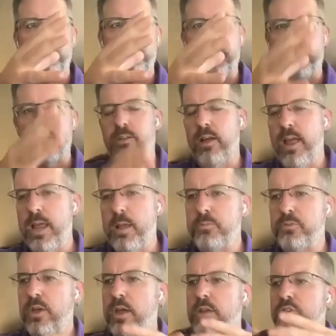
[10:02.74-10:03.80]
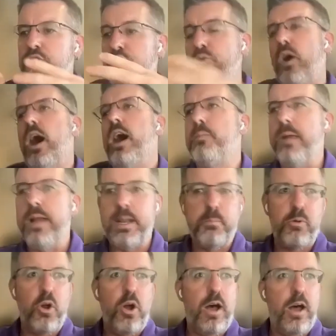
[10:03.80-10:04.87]
with claims, to
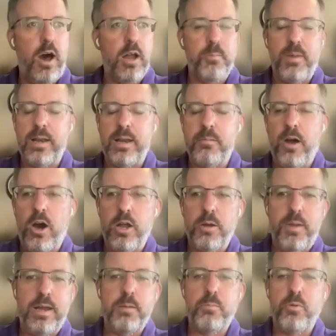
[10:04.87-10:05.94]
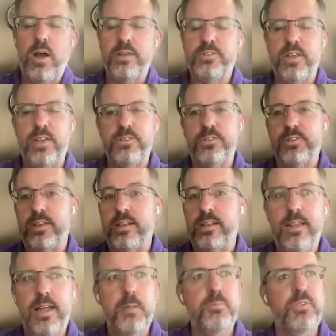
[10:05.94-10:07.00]
automating processes and
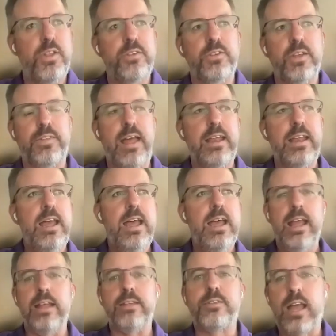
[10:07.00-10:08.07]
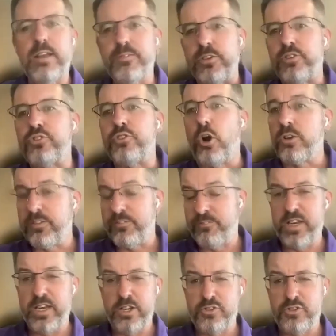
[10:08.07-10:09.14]
claims, things like that. It's kind of a start to
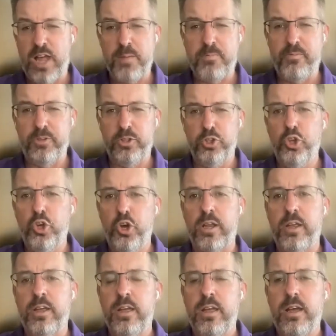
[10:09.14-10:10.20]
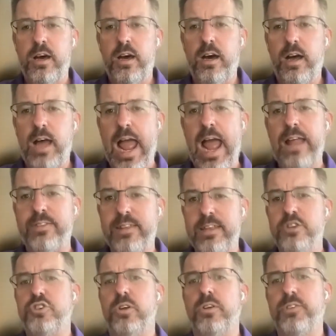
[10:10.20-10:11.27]
finish type of a look at the
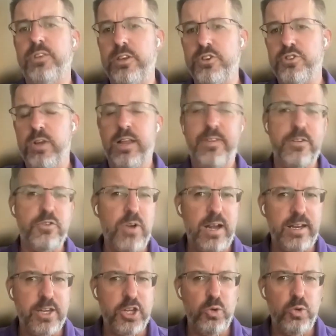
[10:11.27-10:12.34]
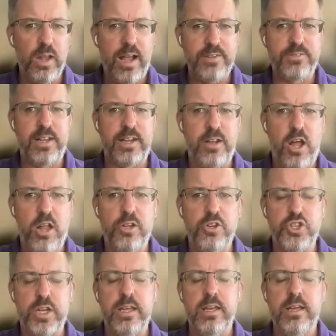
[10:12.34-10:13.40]
insurance industry, and then trying to utilize
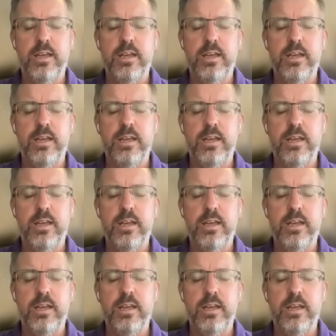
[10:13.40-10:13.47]
technology